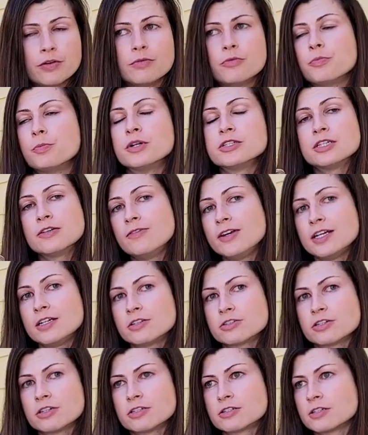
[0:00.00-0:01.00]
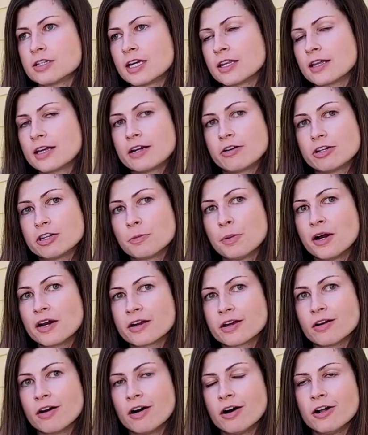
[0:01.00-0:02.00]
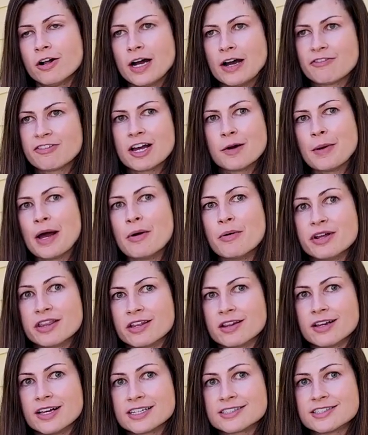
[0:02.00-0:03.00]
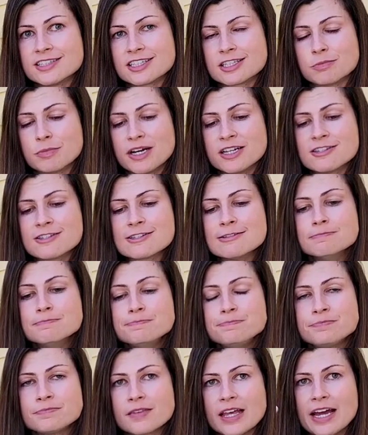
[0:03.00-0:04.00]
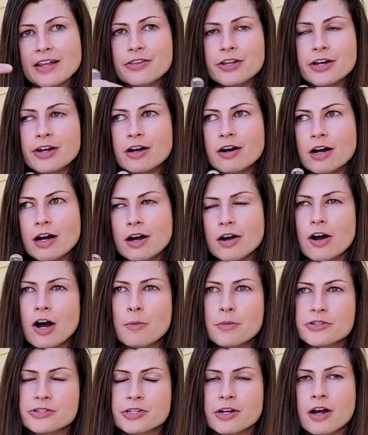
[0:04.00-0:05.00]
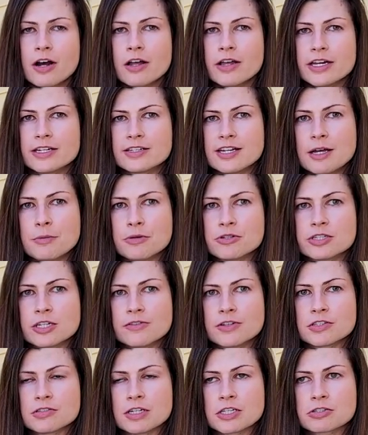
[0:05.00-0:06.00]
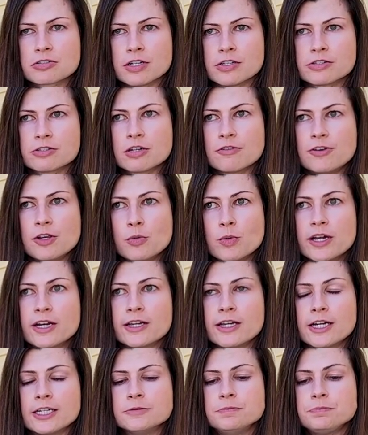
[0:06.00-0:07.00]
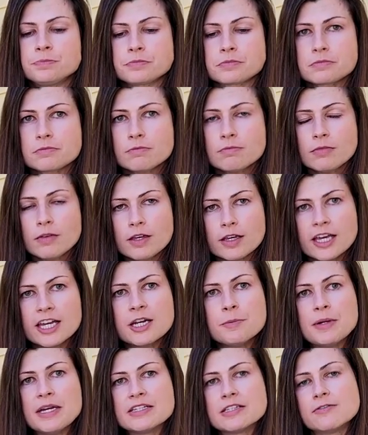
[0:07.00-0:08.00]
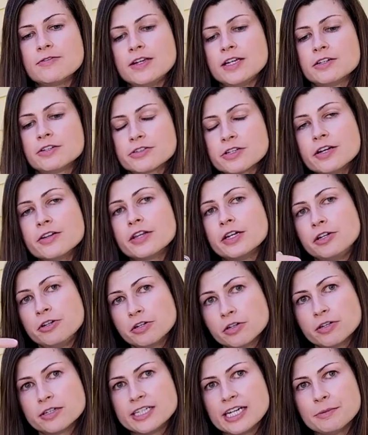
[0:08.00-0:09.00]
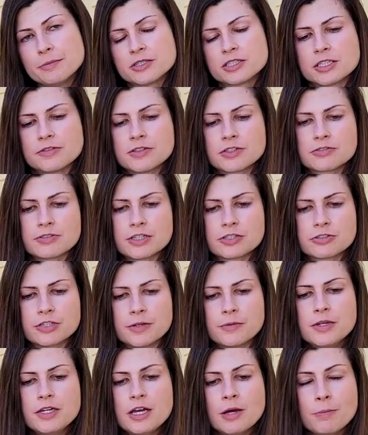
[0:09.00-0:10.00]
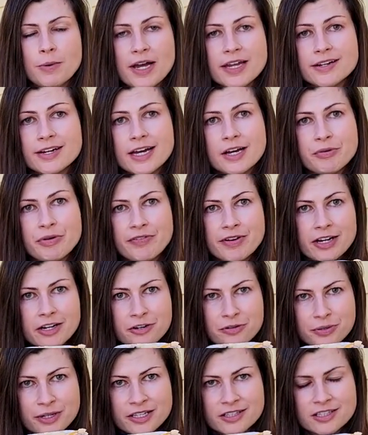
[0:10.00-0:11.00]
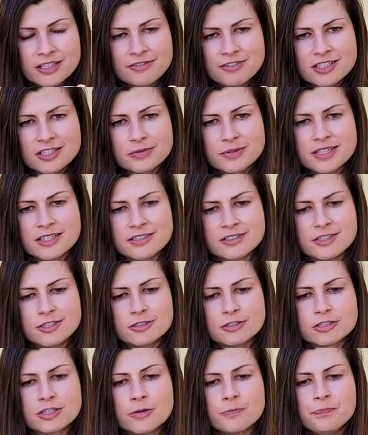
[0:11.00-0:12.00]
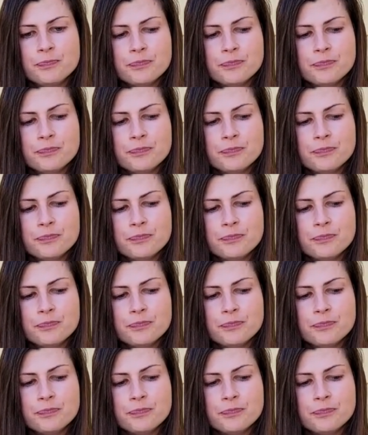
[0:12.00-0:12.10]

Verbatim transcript: mostly vegan desserts like that are in the park at all have come out within the last six months. And they're almost all at table service restaurants. So if you want to get an amazing vegan dessert, then you go to a table service restaurant. But now we've got a quick service one too. So